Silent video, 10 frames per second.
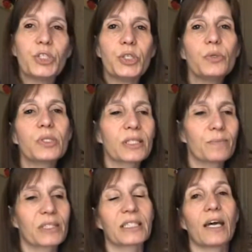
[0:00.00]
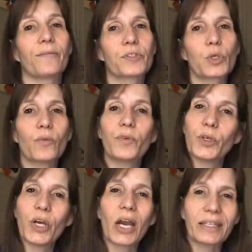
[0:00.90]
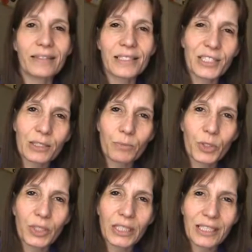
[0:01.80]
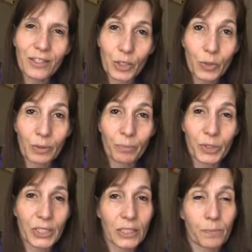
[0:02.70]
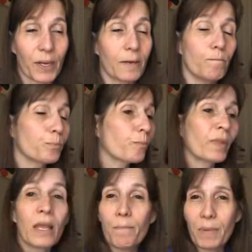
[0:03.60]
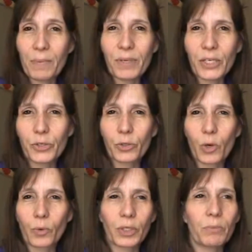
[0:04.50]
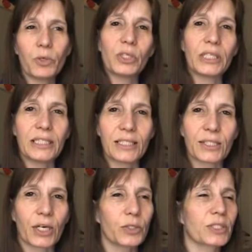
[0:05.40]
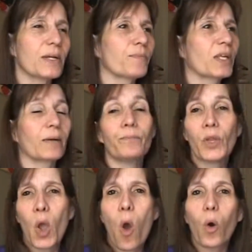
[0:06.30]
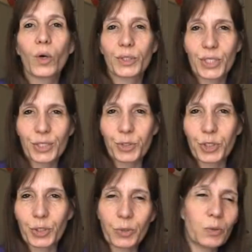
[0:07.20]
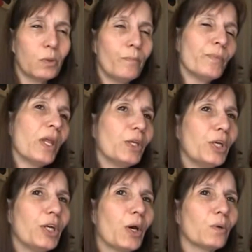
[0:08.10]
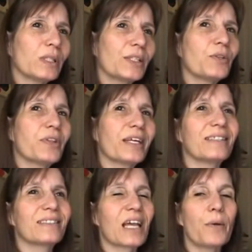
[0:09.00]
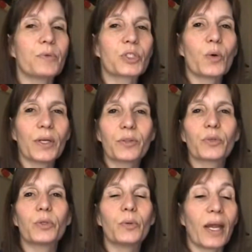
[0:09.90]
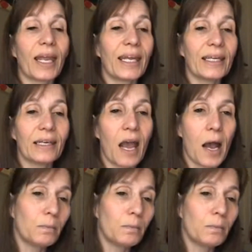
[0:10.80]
do some stuff. So if you're not in this community that you can participate, maybe in your own community start something. Or just do, you know, little things. I was going through a